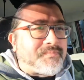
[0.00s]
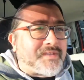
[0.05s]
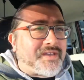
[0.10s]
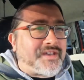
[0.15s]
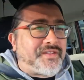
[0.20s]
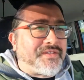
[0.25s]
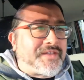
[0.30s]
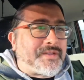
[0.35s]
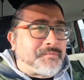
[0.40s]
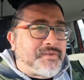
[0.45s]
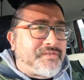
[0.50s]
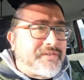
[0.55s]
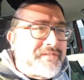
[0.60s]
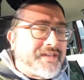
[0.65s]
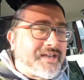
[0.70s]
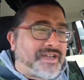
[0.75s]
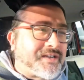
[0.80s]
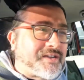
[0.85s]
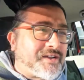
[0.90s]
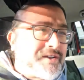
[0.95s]
I think we're in
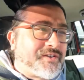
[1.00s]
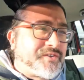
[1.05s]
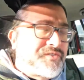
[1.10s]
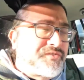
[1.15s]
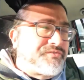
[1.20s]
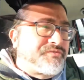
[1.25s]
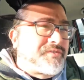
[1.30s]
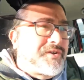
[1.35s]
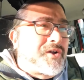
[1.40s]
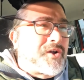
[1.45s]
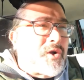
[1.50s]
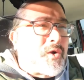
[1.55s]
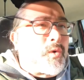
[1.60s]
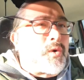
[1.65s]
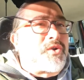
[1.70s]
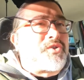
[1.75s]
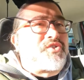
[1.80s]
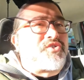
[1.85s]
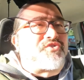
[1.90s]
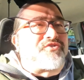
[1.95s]
that kind of
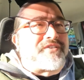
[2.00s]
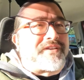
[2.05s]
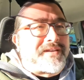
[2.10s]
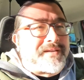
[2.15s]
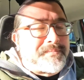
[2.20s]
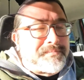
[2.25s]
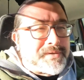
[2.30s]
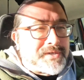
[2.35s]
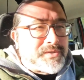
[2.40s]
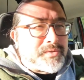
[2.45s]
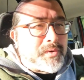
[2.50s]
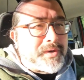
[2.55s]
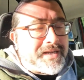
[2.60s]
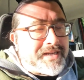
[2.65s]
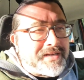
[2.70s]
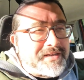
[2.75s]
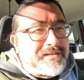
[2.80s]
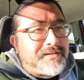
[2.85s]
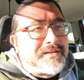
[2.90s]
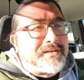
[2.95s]
quandary
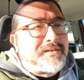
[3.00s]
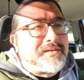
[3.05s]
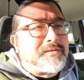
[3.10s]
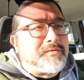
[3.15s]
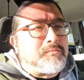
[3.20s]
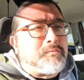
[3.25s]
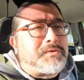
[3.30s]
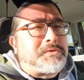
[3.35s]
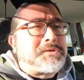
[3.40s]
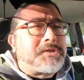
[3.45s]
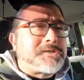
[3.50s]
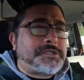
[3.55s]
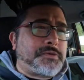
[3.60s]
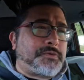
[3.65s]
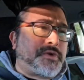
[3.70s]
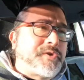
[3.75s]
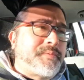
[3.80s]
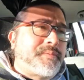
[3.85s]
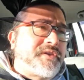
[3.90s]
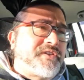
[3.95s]
between, does it
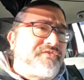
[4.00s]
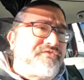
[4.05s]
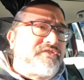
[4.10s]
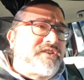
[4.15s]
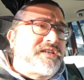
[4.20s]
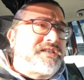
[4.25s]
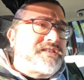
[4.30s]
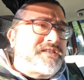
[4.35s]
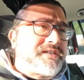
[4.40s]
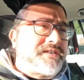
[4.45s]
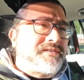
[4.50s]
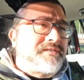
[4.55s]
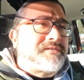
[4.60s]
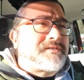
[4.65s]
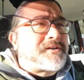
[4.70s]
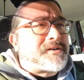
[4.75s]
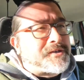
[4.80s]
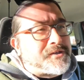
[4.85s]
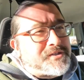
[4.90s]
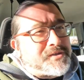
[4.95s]
want to be freezing
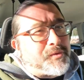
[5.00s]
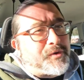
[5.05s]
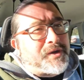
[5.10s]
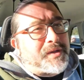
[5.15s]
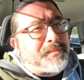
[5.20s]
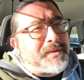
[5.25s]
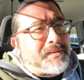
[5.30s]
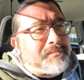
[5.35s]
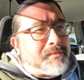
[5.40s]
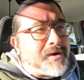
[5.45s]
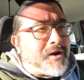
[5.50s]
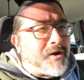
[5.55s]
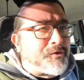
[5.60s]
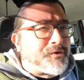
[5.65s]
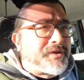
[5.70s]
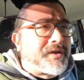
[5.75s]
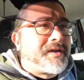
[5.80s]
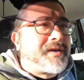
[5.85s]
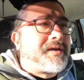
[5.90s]
or does it want to be mild?